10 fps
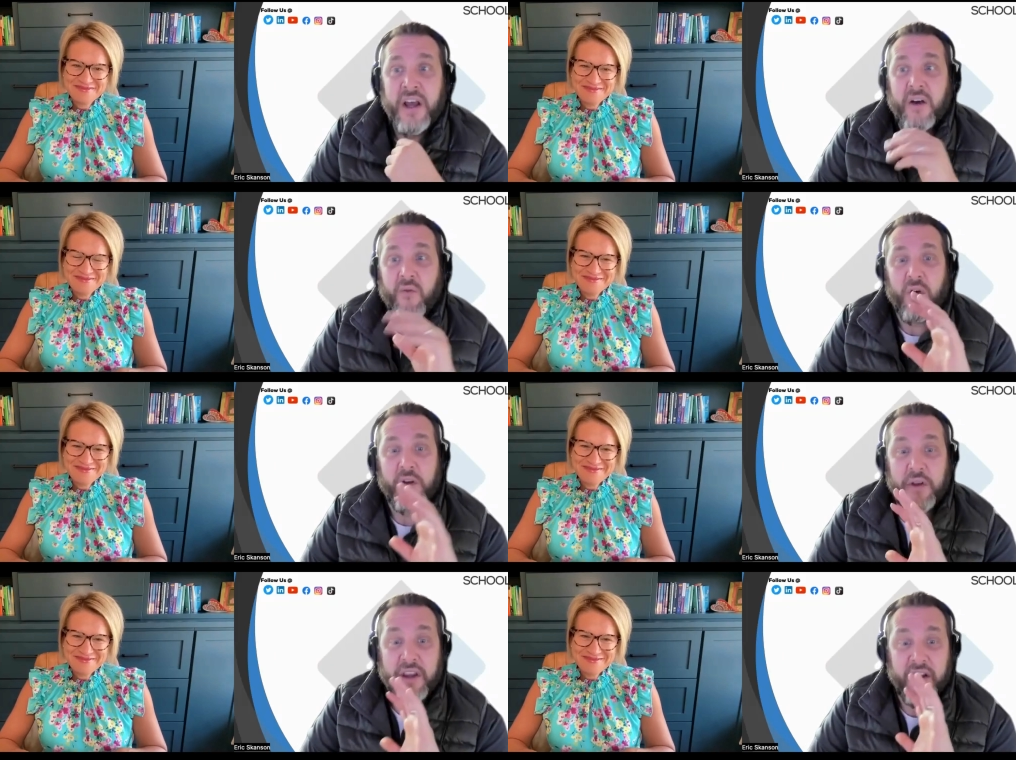Speaker 1: of
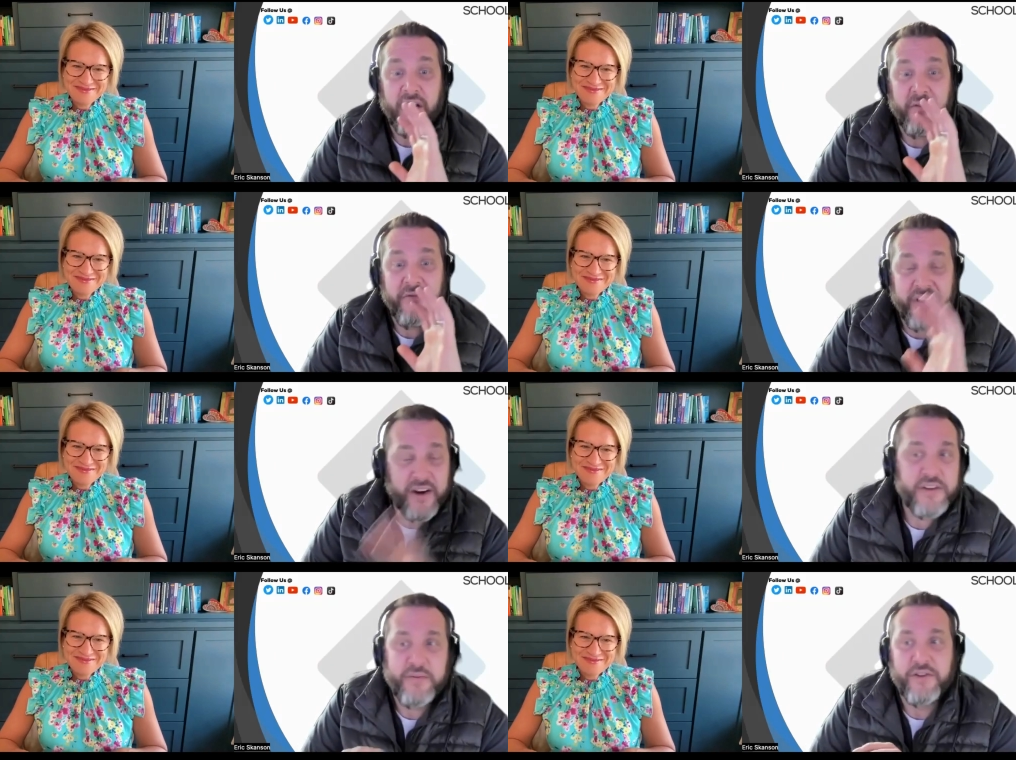welcoming a
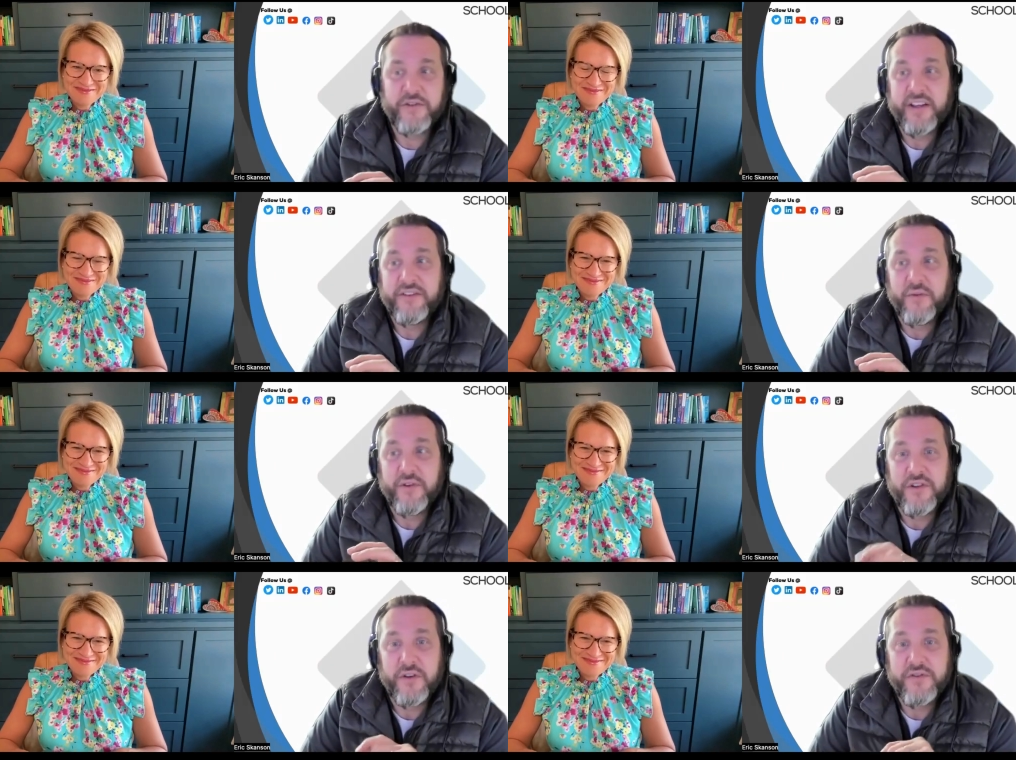very special guest to our
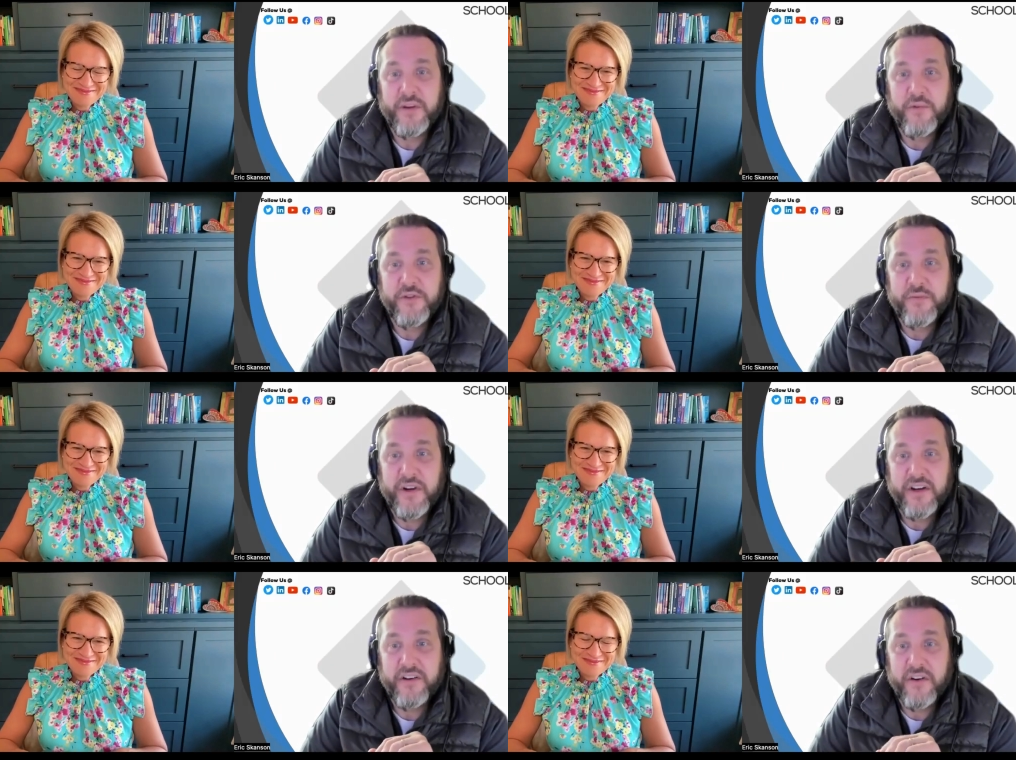show, someone who's
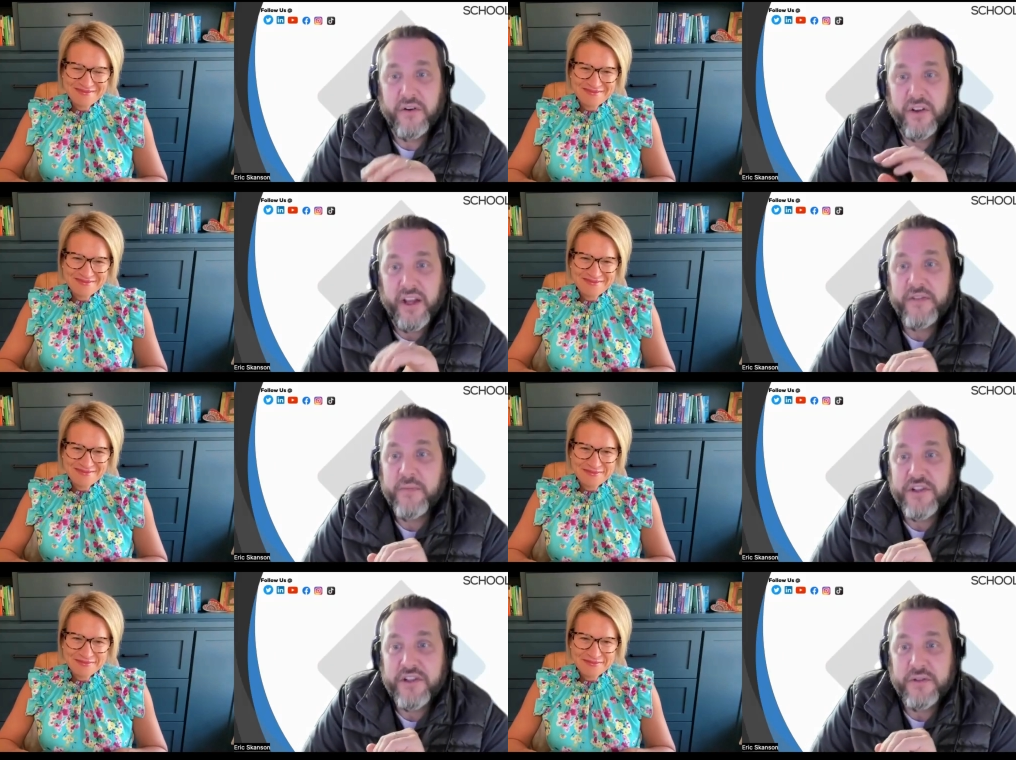made her life's
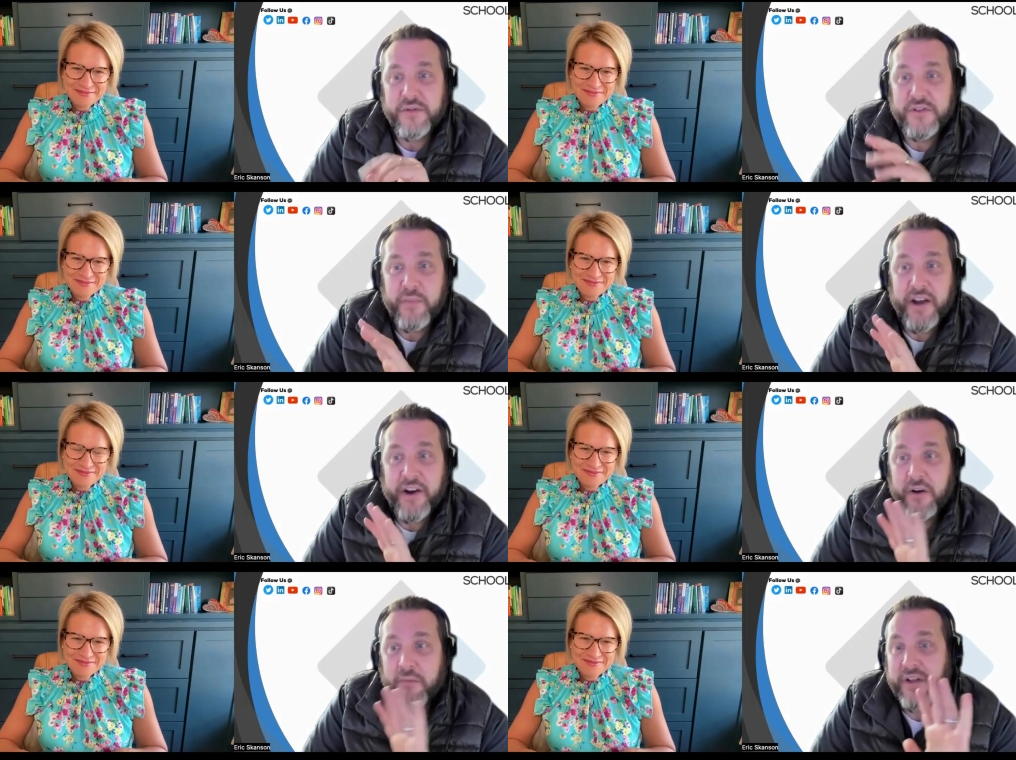mission to
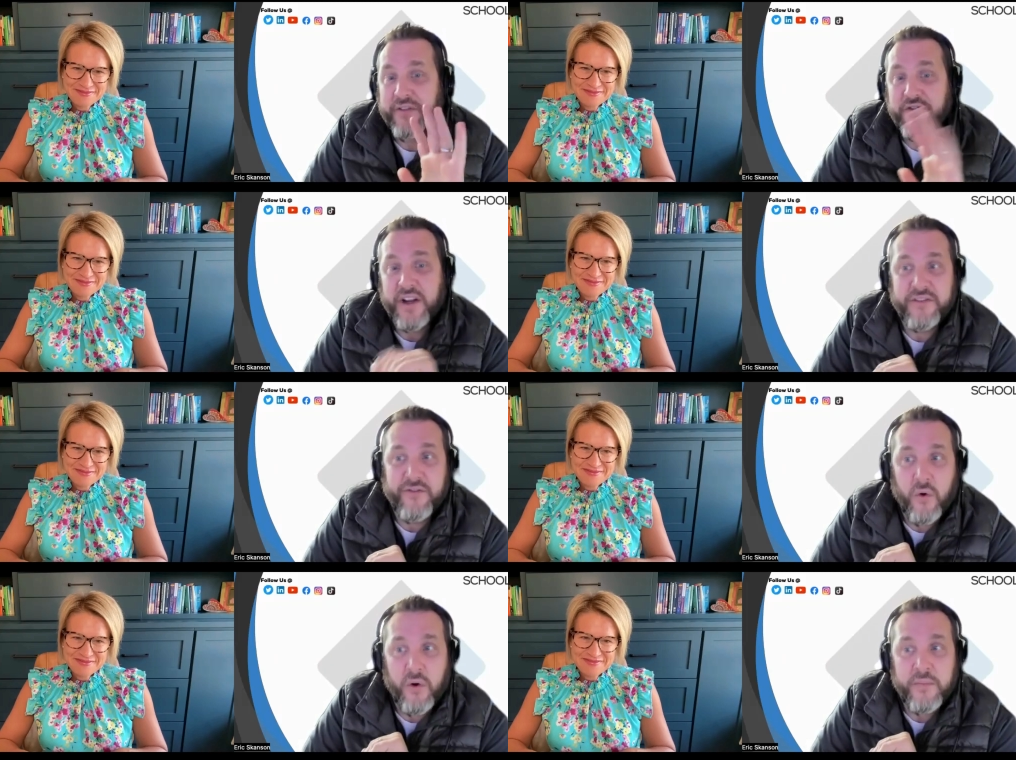inspire, uplift,
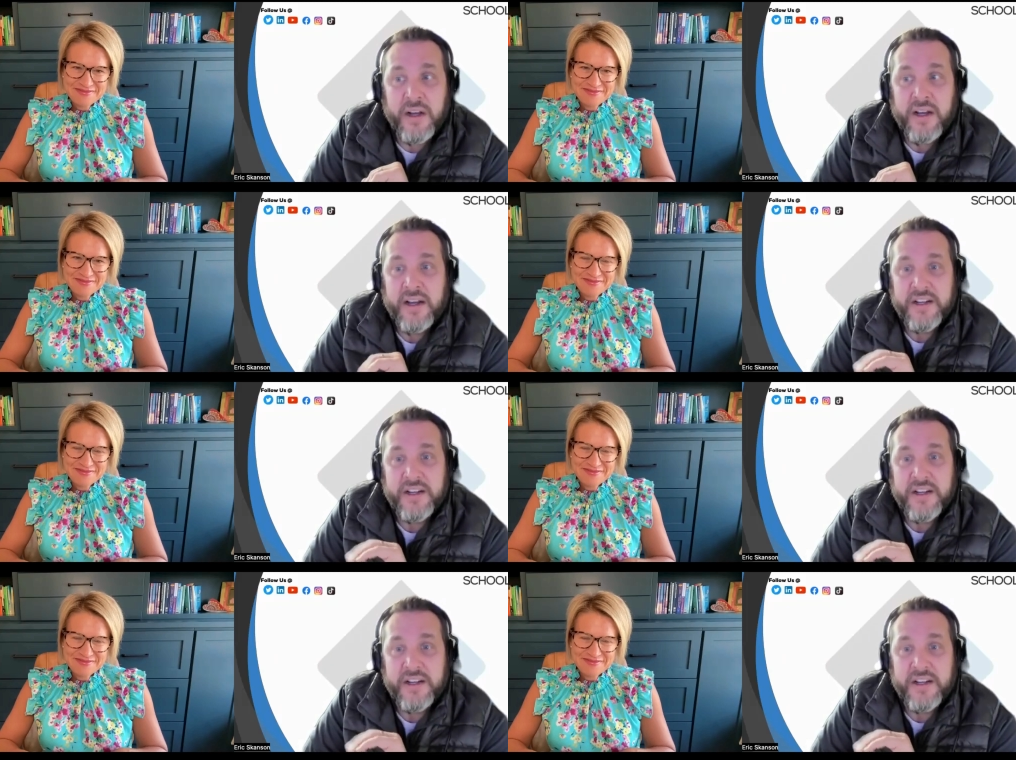transform.